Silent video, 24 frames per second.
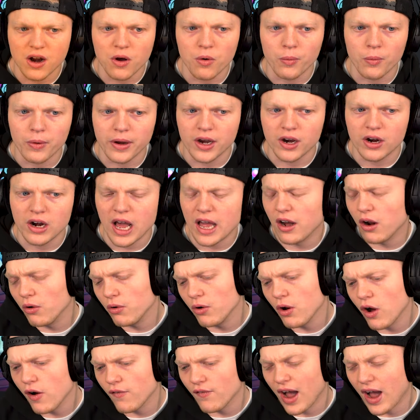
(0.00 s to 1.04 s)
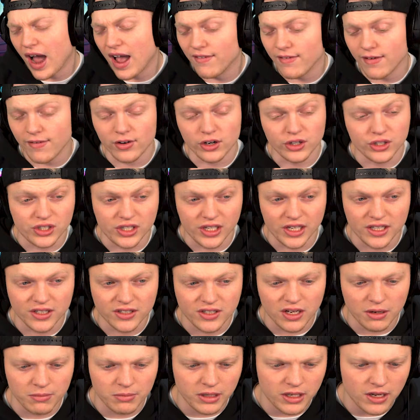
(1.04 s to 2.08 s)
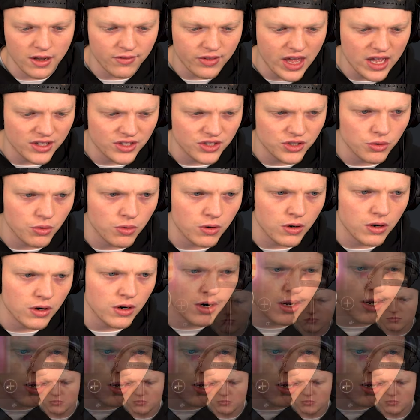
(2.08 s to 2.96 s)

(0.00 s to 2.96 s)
of weird. I don't know if I've ever seen something of that sort,